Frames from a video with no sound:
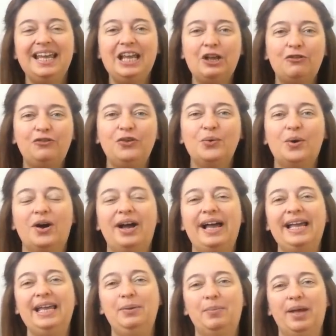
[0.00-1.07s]
If you are
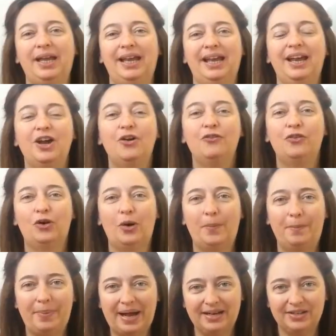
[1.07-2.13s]
aiming for a
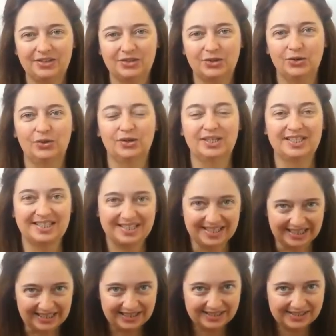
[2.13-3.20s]
band score
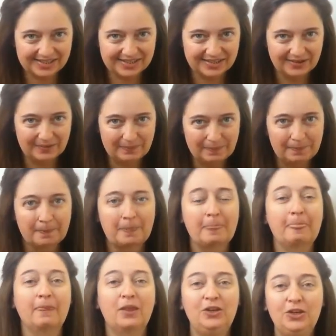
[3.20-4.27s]
6,
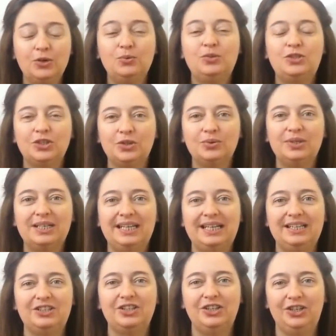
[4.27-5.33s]
you do
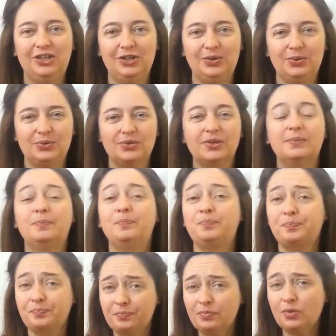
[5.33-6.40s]
need to use
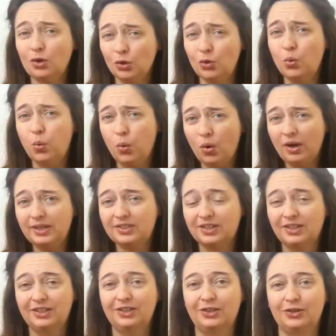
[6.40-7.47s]
quite
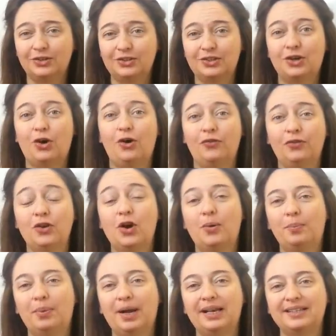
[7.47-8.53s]
a lot of
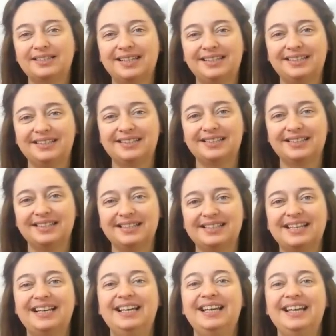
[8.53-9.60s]
complex
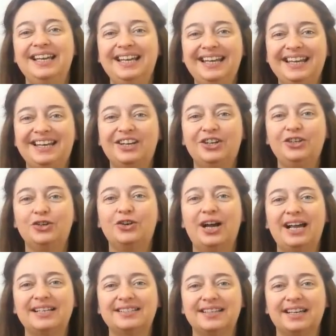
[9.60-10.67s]
sentences in
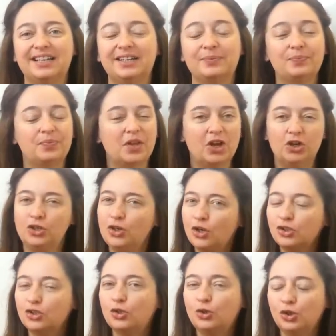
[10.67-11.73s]
your essay.
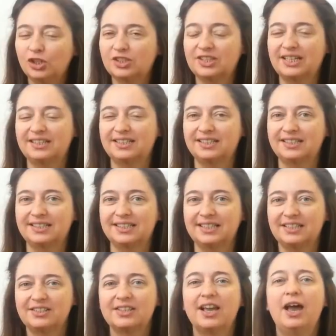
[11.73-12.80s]
Not all
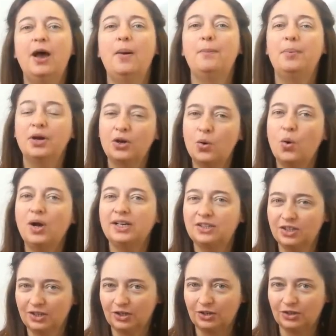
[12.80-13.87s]
sentences, but
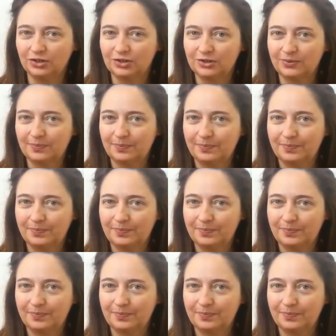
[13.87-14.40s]
quite a lot.